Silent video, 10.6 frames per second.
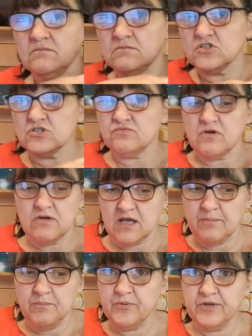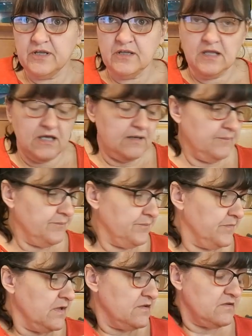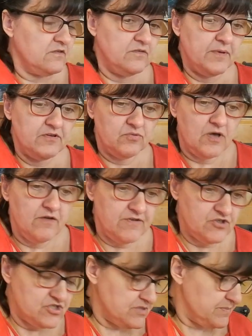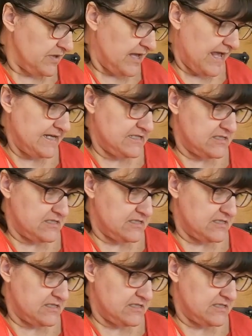just roll it up and put it in there. So it's about 12 inches by 8.